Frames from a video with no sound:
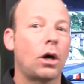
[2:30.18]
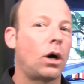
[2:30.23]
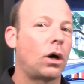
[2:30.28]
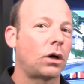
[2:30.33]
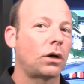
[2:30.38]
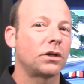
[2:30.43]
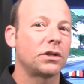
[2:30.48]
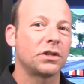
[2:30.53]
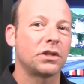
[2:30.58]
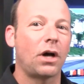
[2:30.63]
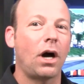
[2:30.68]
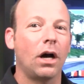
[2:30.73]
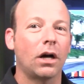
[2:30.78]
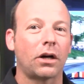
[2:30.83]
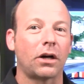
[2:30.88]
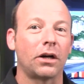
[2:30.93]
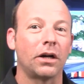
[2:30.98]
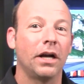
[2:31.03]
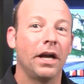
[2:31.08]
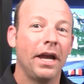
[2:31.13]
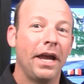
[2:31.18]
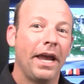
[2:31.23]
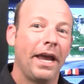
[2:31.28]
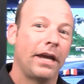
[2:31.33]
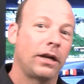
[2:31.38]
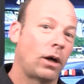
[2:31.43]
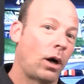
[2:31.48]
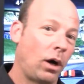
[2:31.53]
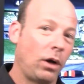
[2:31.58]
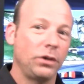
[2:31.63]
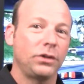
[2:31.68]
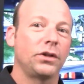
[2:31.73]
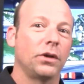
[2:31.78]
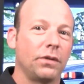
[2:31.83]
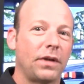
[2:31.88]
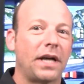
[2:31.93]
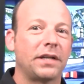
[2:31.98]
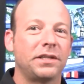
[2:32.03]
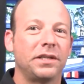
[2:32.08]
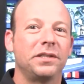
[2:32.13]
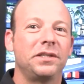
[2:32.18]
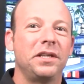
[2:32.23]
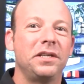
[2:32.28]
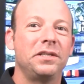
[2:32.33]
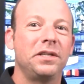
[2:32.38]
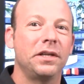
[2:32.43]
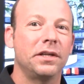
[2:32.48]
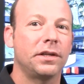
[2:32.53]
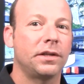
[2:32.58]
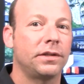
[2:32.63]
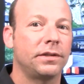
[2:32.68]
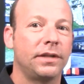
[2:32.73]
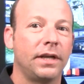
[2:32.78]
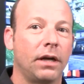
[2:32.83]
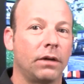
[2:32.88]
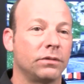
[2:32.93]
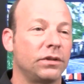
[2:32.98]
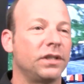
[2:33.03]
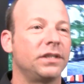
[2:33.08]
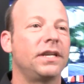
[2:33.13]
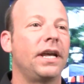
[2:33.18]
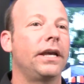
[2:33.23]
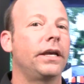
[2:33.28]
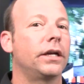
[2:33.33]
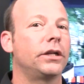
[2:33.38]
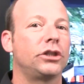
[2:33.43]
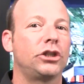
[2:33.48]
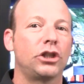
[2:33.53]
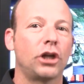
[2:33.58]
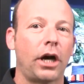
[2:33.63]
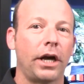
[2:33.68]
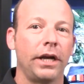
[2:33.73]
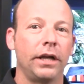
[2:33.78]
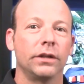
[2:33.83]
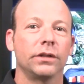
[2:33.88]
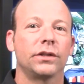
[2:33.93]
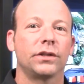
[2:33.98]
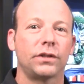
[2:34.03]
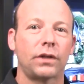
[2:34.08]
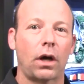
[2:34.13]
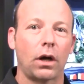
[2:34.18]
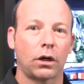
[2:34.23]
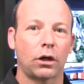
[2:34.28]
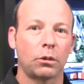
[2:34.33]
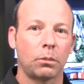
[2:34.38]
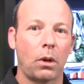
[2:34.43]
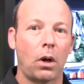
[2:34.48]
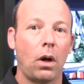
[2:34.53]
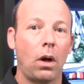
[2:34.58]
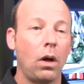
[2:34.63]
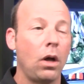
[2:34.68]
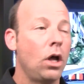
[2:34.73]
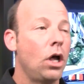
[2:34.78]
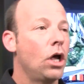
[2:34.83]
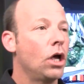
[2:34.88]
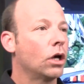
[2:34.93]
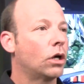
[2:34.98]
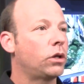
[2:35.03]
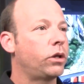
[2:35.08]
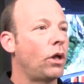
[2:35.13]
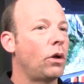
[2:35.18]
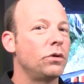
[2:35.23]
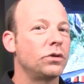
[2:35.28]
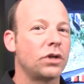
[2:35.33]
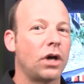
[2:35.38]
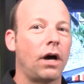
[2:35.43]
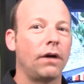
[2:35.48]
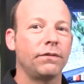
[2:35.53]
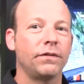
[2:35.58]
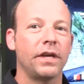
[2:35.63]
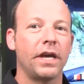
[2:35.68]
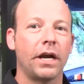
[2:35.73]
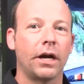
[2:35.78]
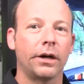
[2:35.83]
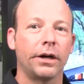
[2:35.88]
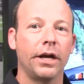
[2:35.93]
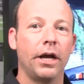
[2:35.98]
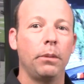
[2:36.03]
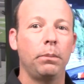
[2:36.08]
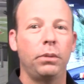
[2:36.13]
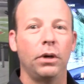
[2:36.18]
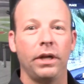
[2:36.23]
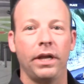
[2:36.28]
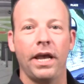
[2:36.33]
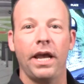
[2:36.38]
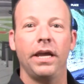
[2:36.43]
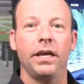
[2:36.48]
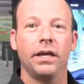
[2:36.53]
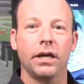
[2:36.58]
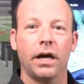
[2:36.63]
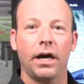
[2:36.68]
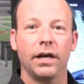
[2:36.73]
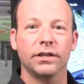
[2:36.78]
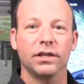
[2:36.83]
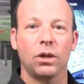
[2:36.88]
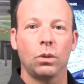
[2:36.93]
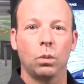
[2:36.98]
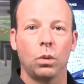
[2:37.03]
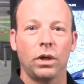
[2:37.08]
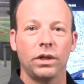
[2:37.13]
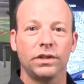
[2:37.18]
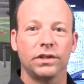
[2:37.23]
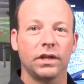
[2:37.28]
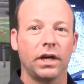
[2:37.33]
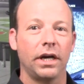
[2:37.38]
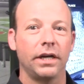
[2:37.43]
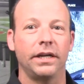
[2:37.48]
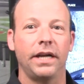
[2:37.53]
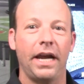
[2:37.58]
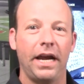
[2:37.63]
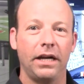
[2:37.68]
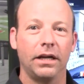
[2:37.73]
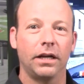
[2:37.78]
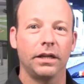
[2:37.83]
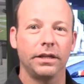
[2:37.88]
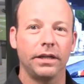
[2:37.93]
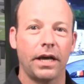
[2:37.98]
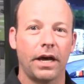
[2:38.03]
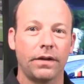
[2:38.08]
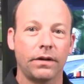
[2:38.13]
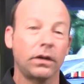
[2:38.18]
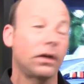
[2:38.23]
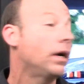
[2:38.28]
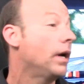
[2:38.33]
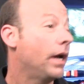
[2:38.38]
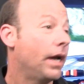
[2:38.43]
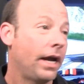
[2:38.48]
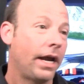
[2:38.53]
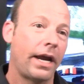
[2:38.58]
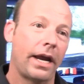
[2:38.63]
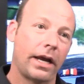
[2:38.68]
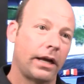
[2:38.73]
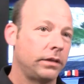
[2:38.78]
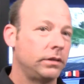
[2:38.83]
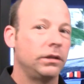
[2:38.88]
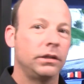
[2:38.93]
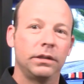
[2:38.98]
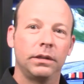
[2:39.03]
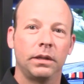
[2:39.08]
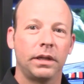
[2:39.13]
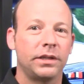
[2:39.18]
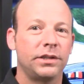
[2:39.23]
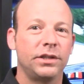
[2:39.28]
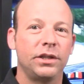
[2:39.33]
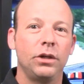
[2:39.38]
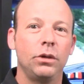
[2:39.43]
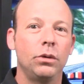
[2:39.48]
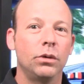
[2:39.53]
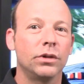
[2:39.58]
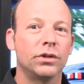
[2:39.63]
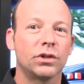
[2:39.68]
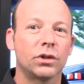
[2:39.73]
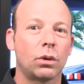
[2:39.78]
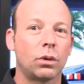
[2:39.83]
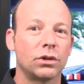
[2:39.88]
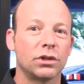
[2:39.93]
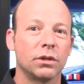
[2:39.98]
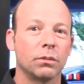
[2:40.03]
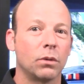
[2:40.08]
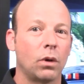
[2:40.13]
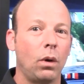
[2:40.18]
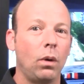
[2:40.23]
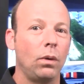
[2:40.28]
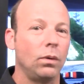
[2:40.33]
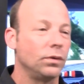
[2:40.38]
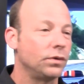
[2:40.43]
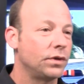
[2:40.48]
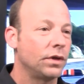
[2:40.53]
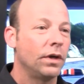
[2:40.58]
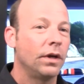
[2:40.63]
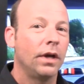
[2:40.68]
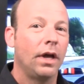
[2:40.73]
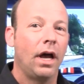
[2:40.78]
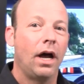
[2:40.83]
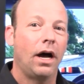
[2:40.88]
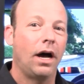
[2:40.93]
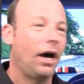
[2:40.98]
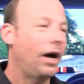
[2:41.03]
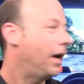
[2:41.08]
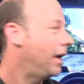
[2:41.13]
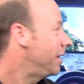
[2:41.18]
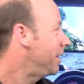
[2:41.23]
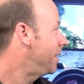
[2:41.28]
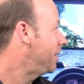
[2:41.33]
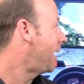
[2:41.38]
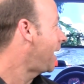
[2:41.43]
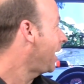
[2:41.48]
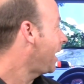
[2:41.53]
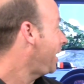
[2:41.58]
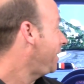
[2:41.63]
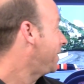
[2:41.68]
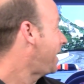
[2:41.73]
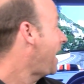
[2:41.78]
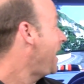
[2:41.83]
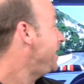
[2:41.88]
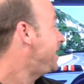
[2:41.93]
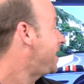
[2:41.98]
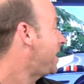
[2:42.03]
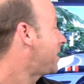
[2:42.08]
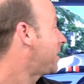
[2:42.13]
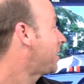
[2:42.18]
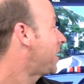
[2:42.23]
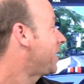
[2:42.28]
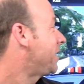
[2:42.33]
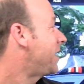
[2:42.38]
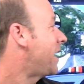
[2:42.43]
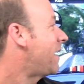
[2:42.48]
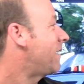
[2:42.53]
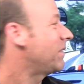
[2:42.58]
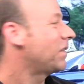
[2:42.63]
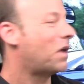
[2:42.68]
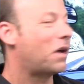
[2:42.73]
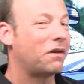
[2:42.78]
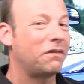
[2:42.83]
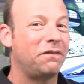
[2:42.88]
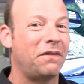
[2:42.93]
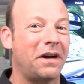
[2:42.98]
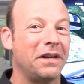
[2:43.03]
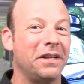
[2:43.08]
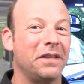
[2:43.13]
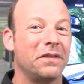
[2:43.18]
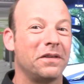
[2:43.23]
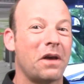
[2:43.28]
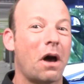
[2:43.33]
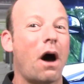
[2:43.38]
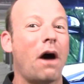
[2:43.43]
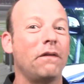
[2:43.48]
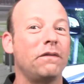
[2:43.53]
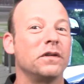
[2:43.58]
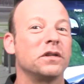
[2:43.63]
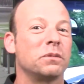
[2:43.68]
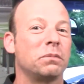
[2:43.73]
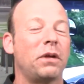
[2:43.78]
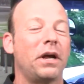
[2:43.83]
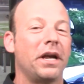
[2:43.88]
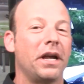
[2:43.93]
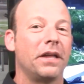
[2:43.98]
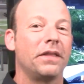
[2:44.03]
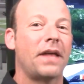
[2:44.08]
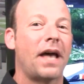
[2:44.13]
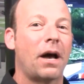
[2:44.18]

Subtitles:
car soccer. And also, that's as easy as it sounds. Take a giant soccer ball, close off the area, put 8 guys on one side and 8 on the other, and let's see who can score some goals. They sounded like they have a lot of fun in the office playing